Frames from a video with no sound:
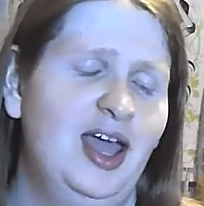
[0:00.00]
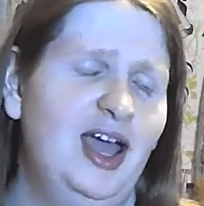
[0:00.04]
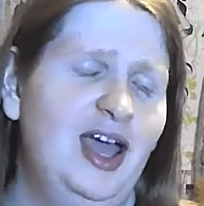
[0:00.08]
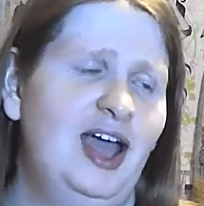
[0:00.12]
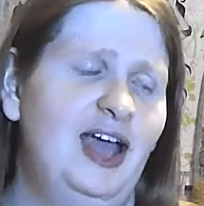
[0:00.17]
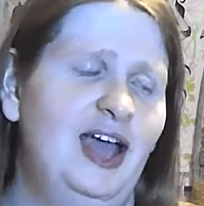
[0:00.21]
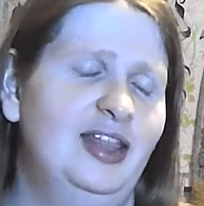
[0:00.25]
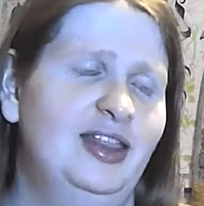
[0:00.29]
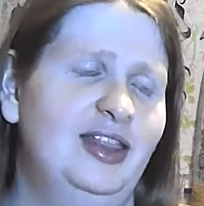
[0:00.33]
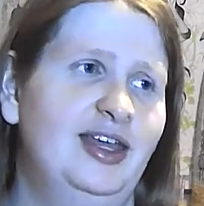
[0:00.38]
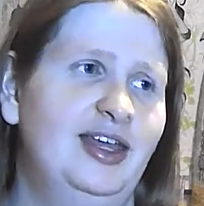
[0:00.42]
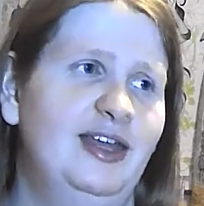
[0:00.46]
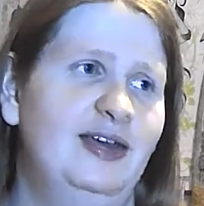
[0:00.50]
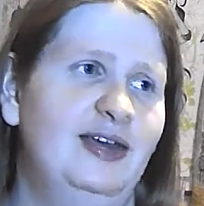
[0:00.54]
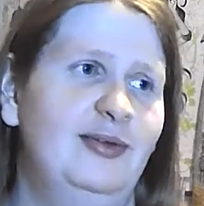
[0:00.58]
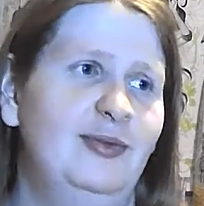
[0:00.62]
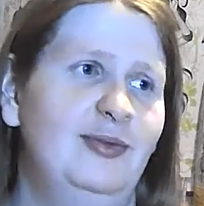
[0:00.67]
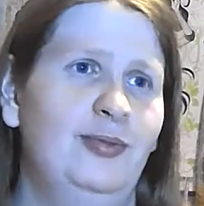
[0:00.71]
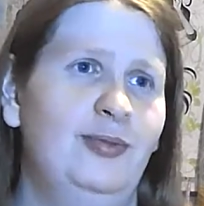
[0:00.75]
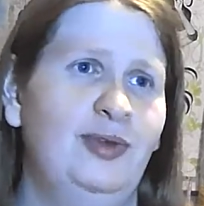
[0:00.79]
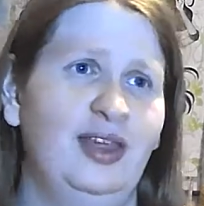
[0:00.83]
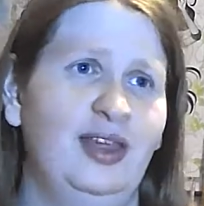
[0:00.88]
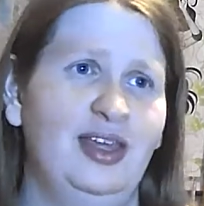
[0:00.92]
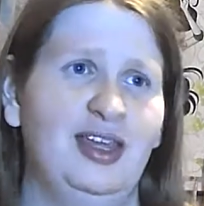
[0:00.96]
And then
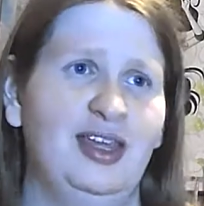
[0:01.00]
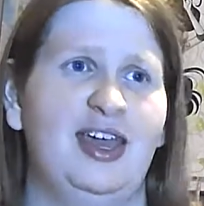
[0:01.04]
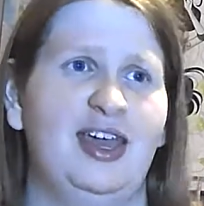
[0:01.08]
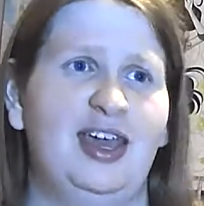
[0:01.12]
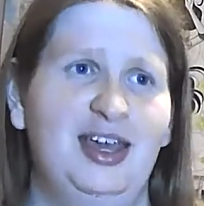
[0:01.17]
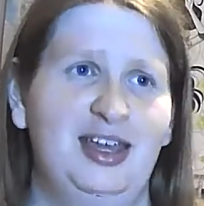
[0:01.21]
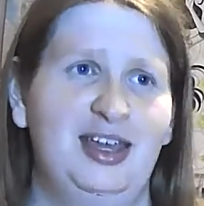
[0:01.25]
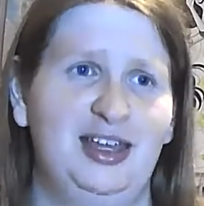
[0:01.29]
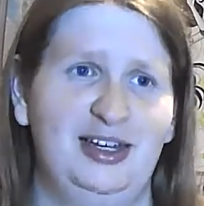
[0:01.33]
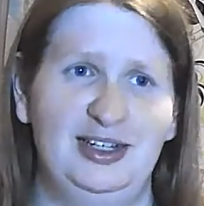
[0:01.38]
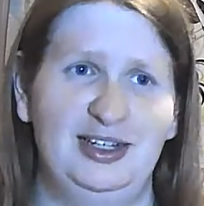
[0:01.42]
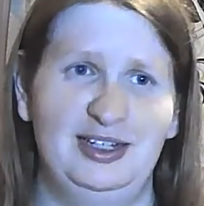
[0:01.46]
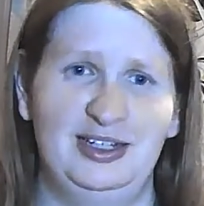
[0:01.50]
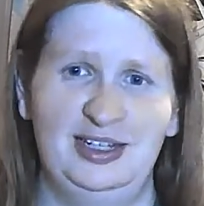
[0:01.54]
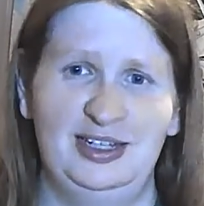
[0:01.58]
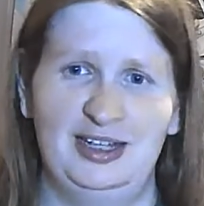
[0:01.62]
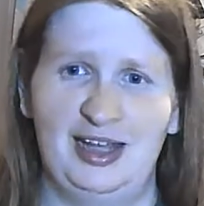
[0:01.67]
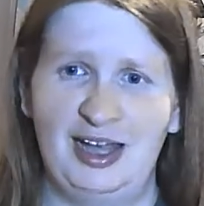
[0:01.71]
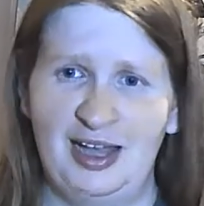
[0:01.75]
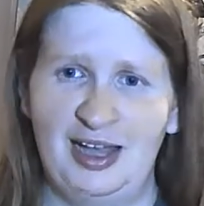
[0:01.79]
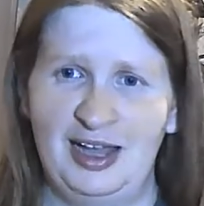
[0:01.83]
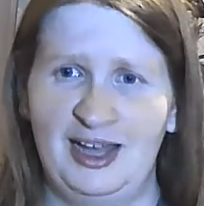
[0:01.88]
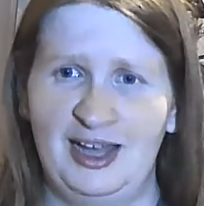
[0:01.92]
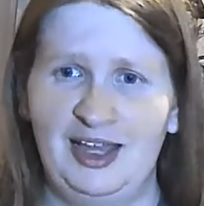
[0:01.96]
we get
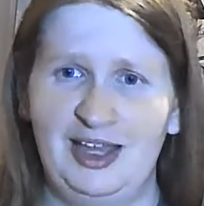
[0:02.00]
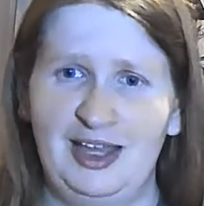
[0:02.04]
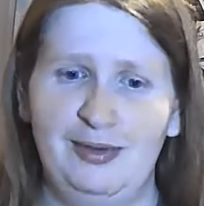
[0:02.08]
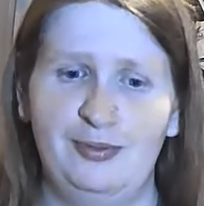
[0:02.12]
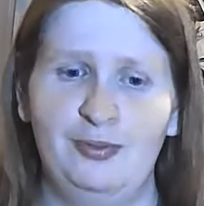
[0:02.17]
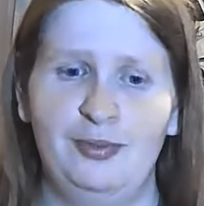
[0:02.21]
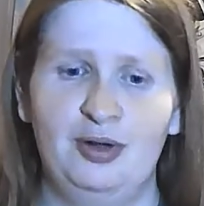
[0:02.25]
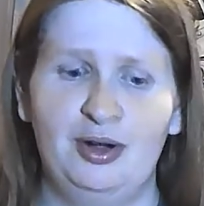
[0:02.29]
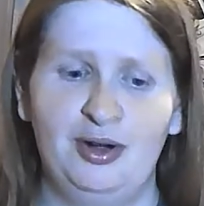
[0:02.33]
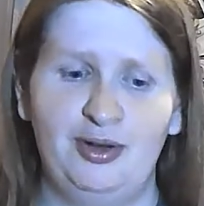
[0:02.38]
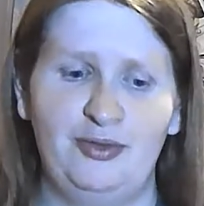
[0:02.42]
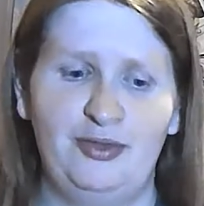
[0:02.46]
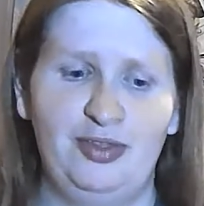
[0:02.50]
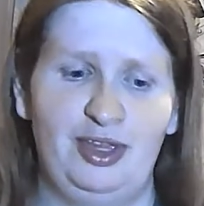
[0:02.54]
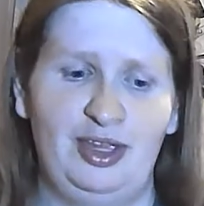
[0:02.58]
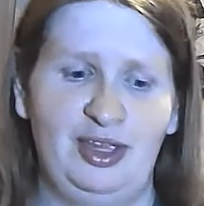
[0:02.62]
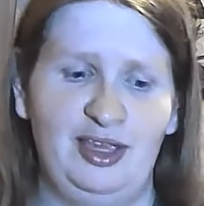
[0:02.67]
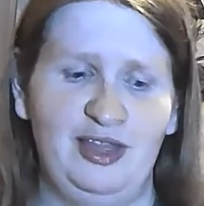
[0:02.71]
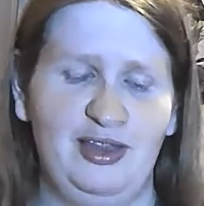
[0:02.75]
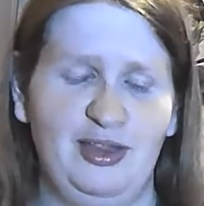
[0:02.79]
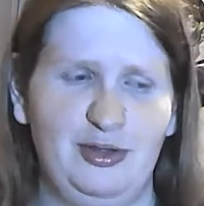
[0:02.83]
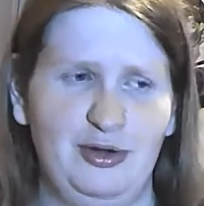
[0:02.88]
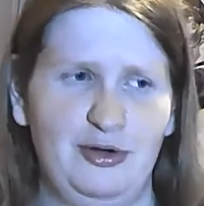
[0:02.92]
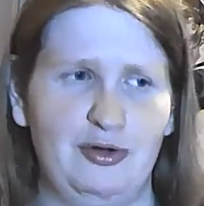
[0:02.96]
in one of the
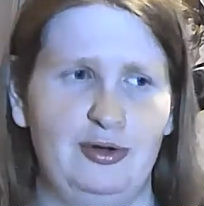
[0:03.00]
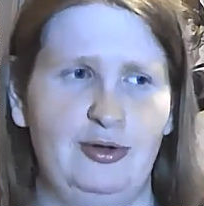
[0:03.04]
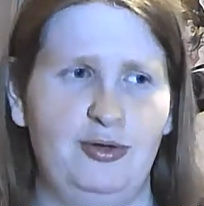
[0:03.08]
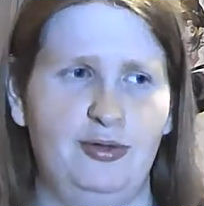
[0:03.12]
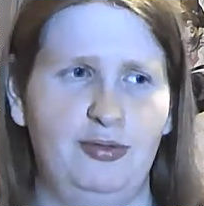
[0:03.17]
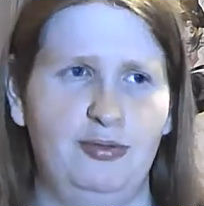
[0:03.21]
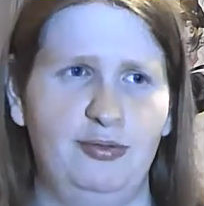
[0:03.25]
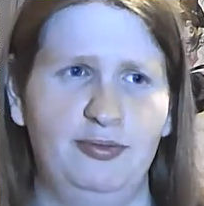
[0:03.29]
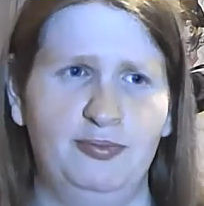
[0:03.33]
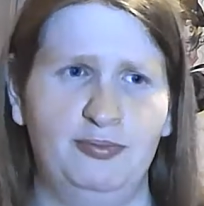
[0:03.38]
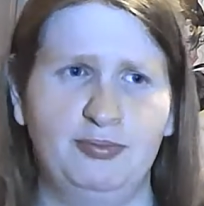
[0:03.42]
little